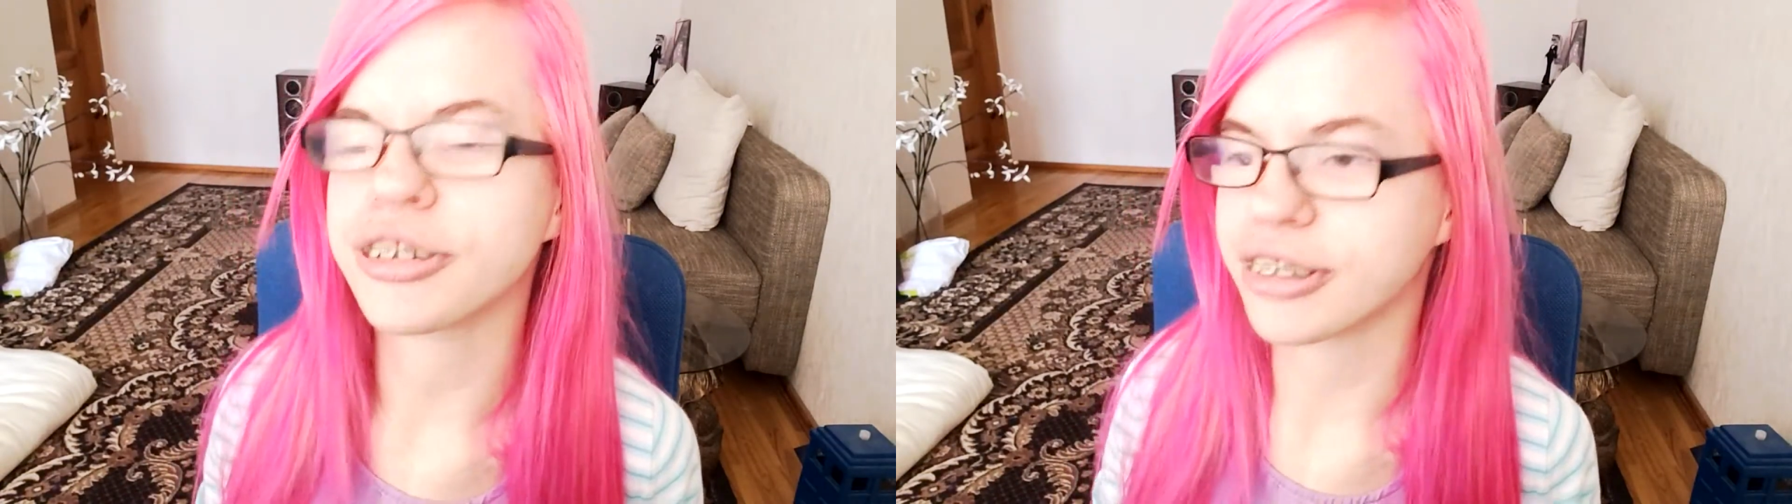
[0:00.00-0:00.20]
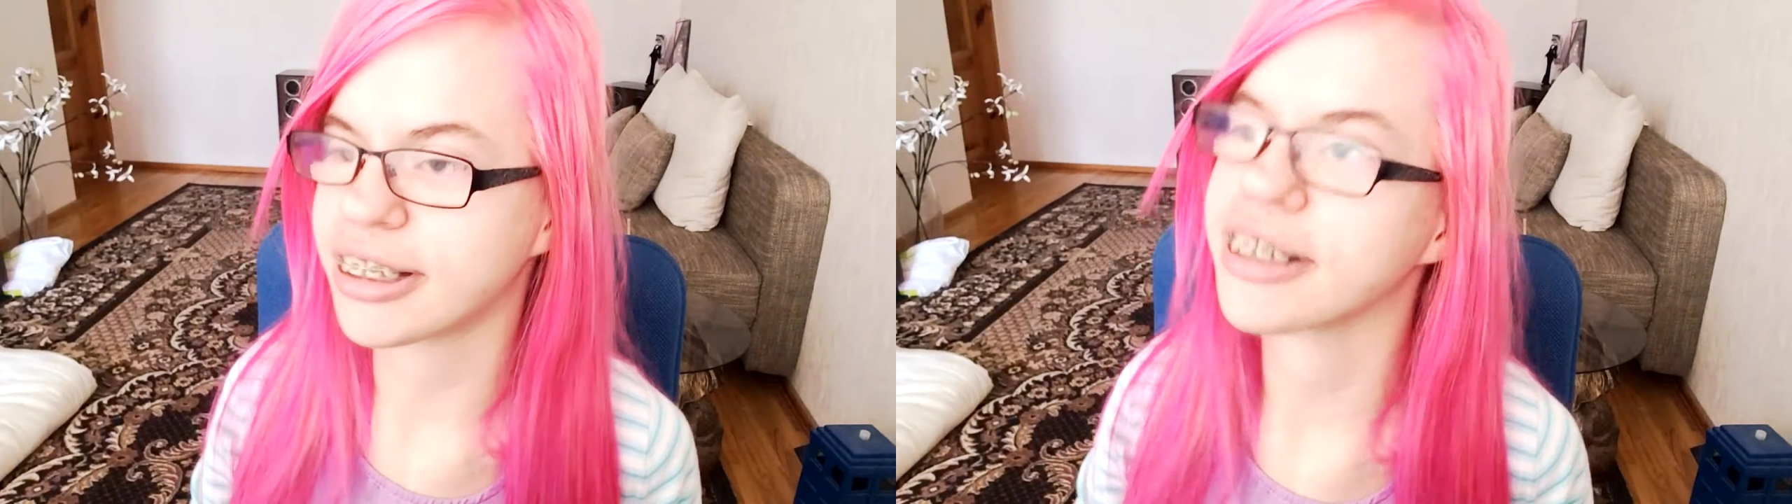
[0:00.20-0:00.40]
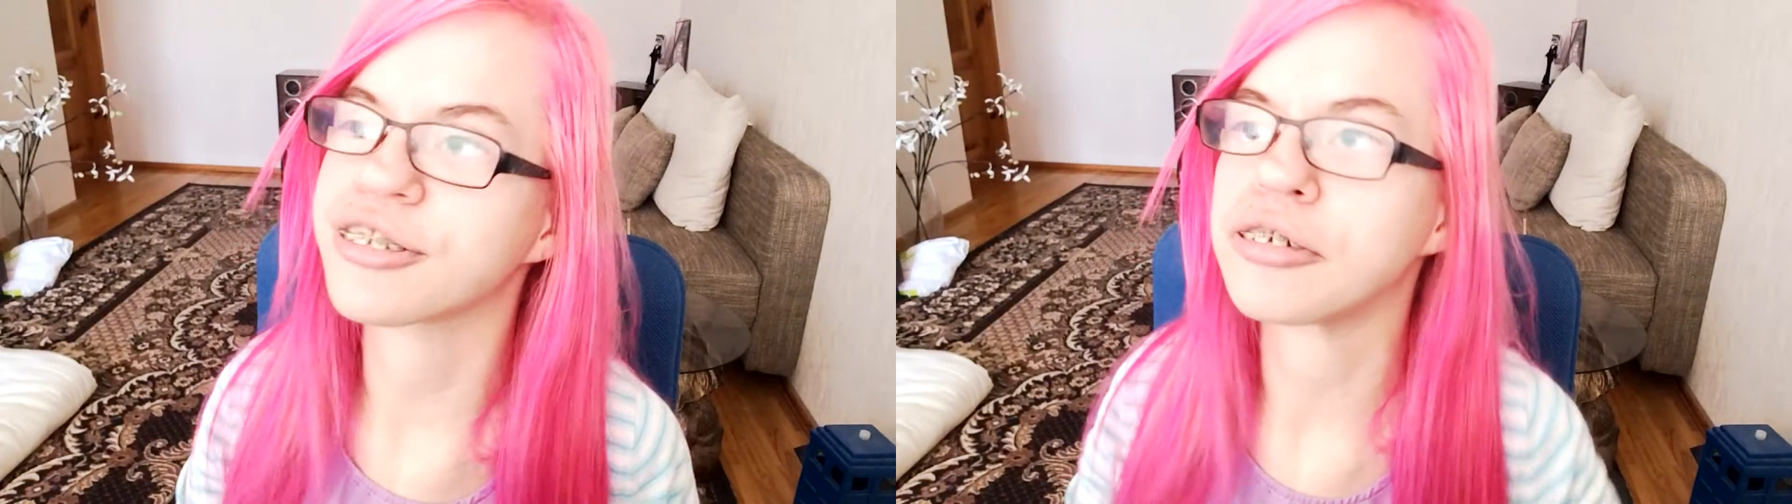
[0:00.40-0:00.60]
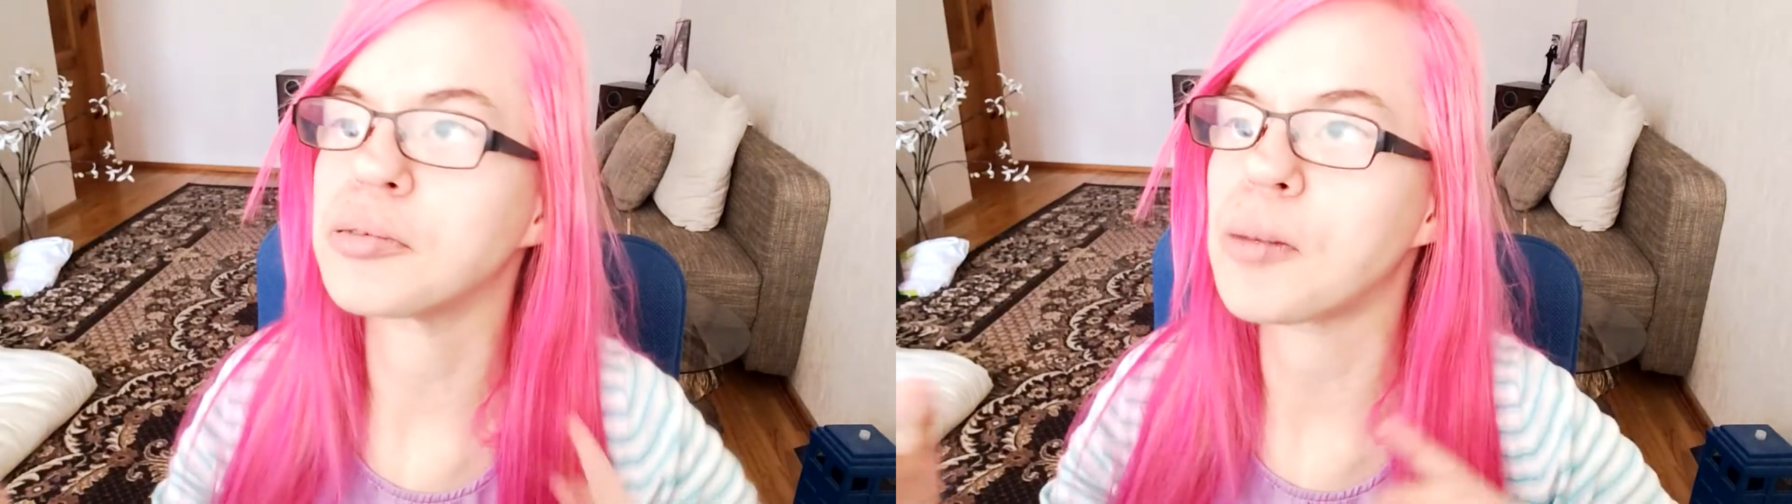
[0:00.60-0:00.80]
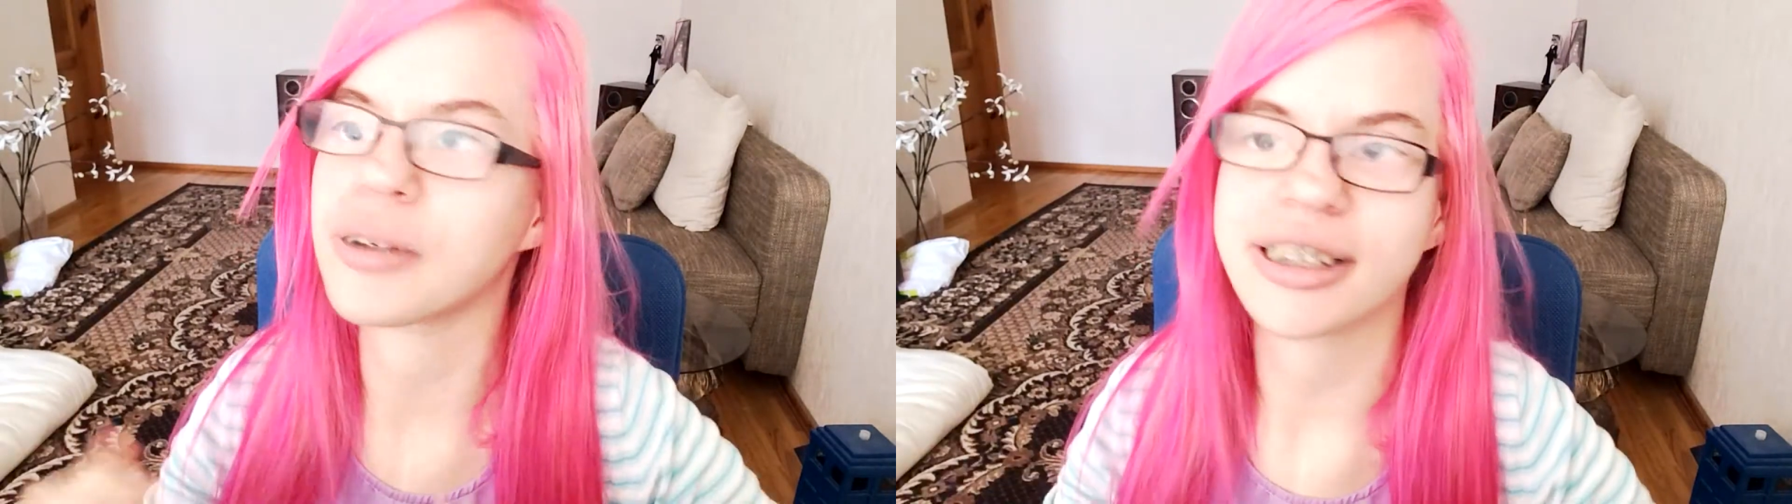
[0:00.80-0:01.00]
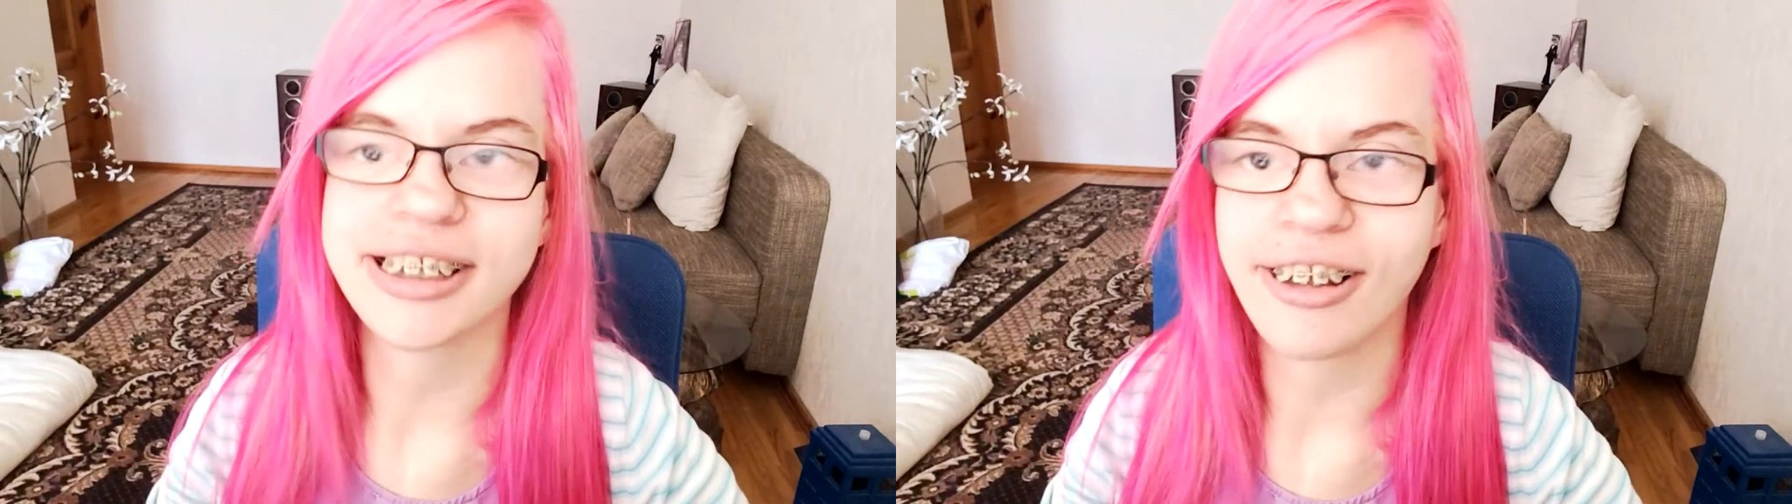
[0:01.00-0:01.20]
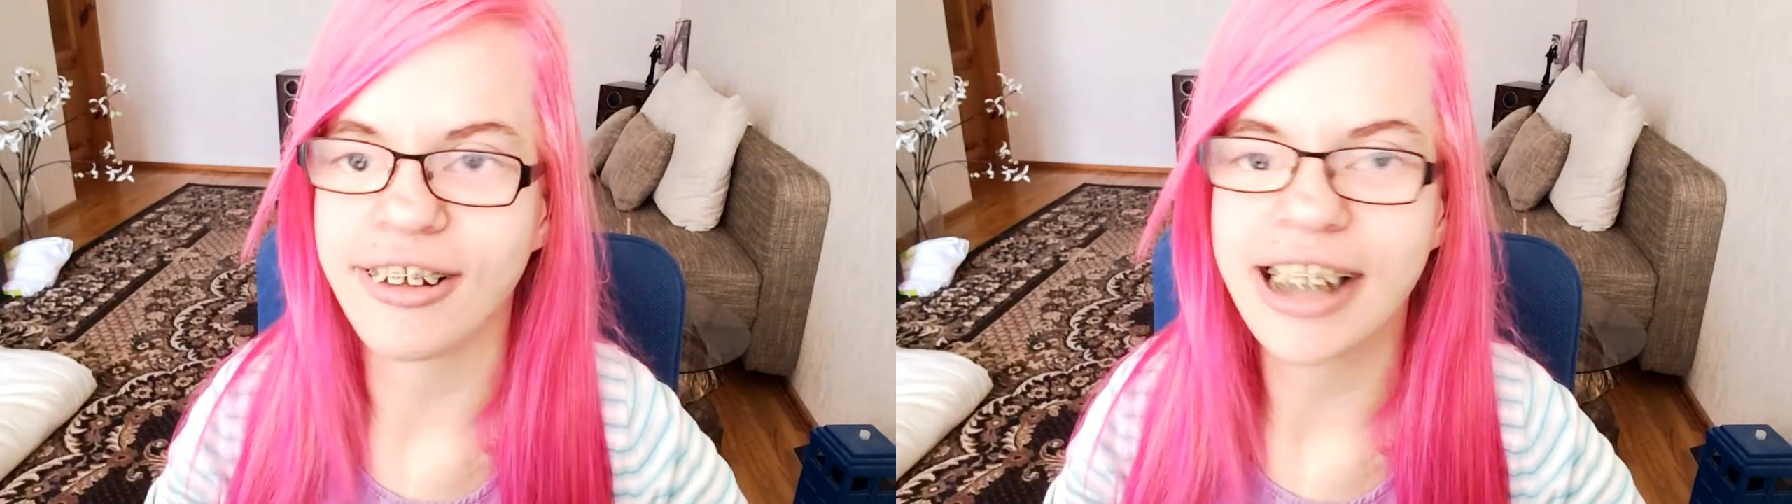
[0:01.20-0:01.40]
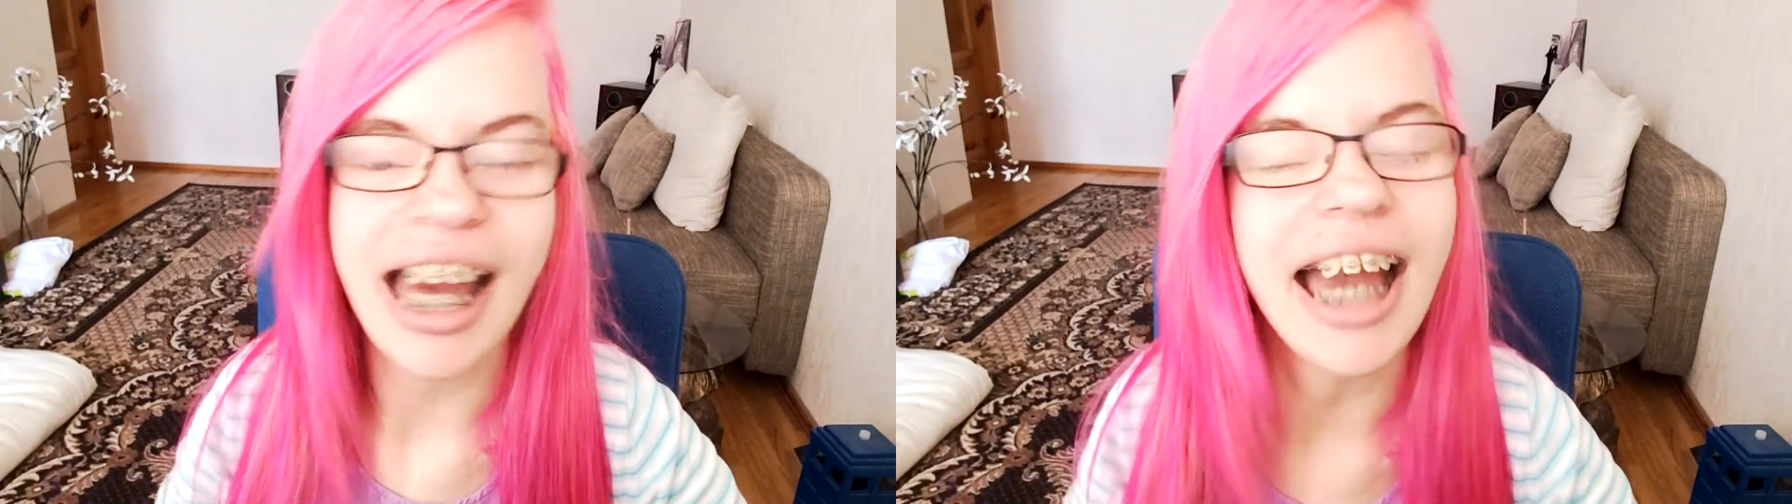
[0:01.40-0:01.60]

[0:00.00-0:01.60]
interesting to remember the song